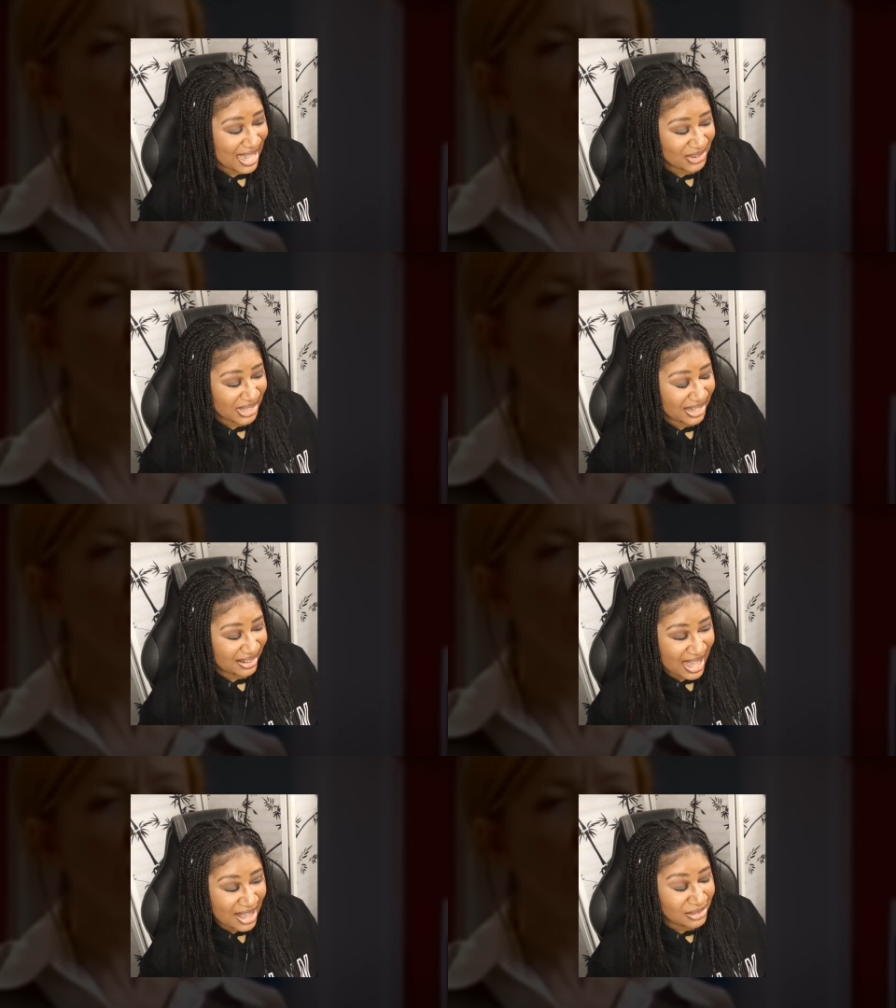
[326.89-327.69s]
I don't
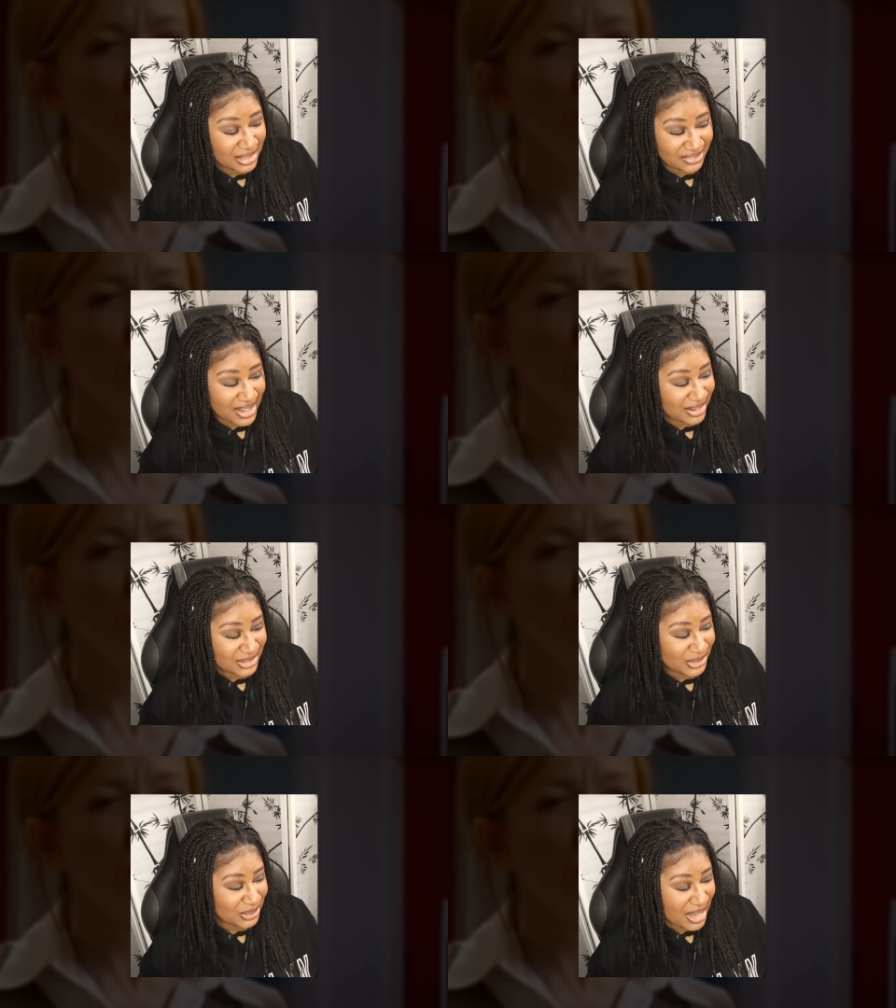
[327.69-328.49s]
care. I will leave out of
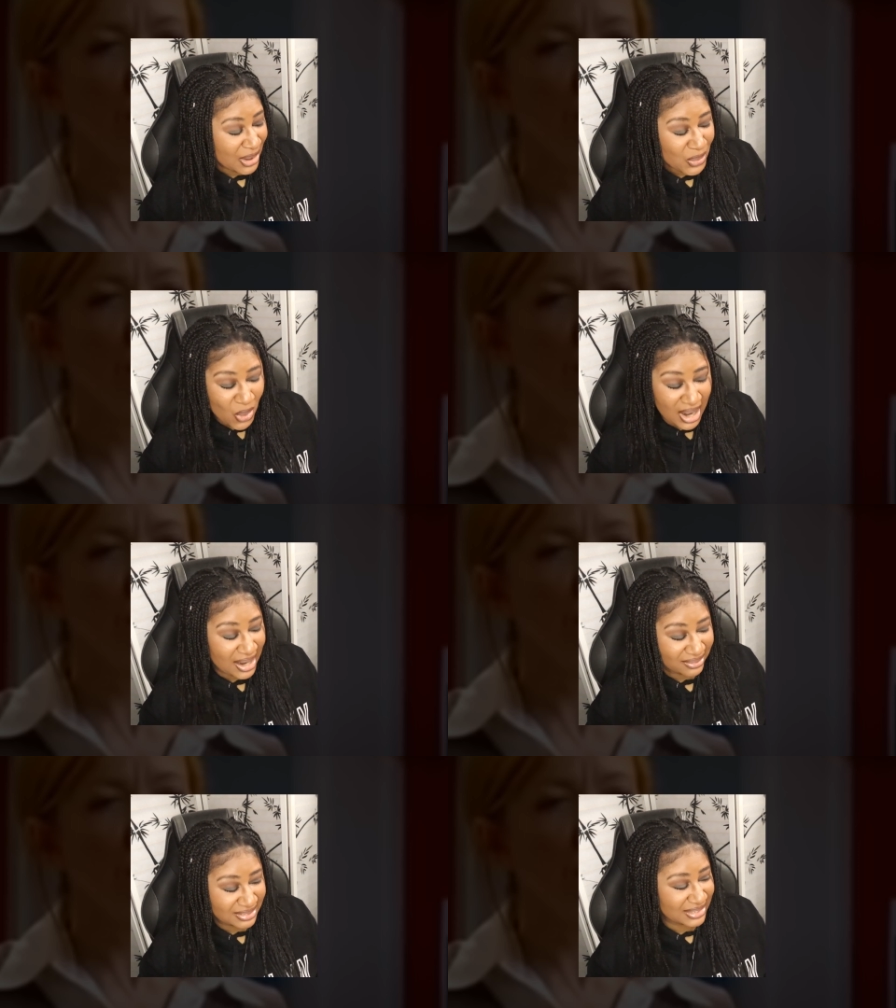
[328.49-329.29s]
school. I will walk
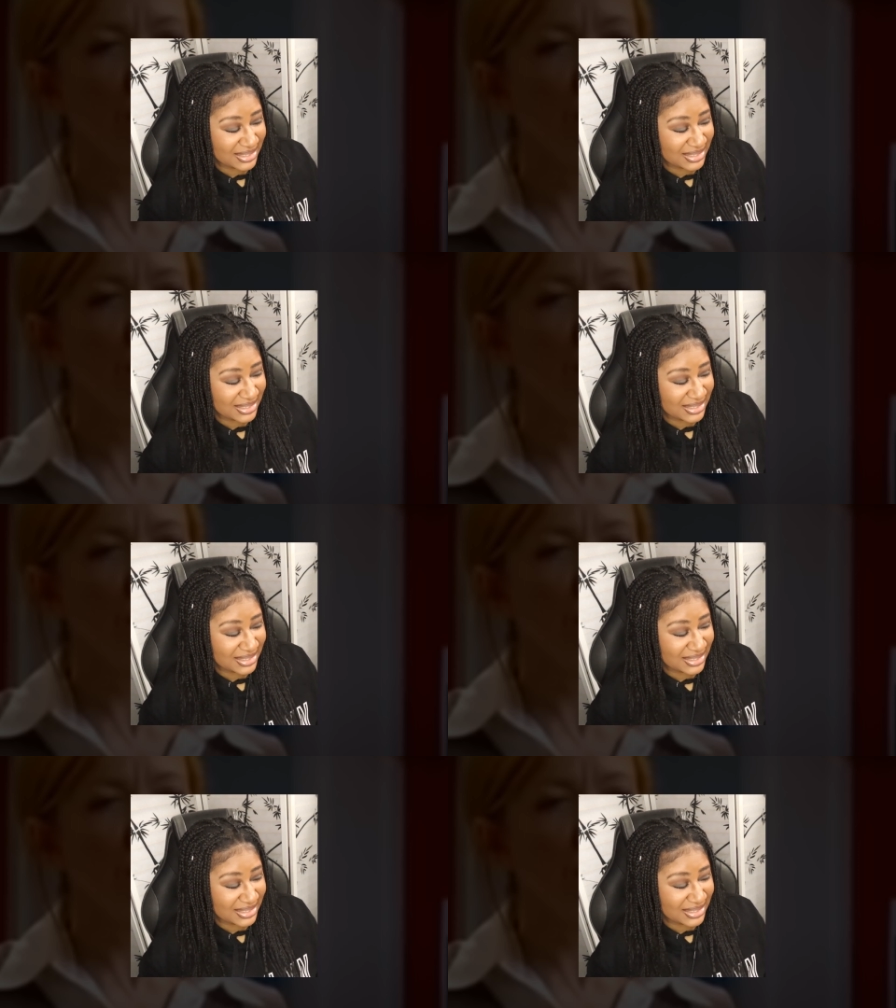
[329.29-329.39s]
out.